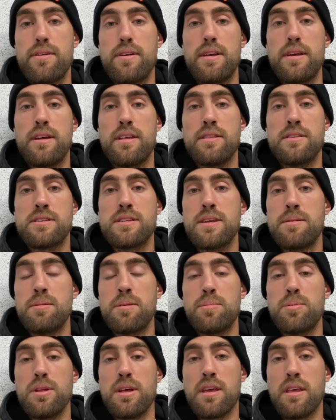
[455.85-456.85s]
and the team
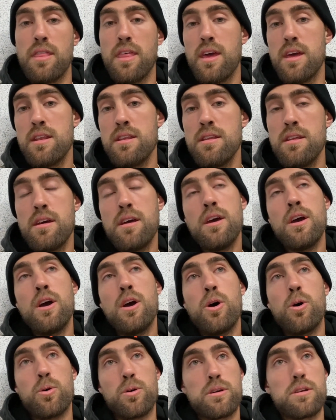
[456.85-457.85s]
you're playing then,
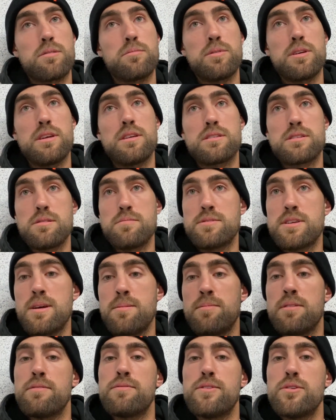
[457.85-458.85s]
or it could be
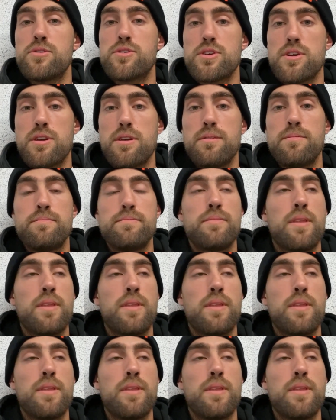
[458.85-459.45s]
sometime in the future.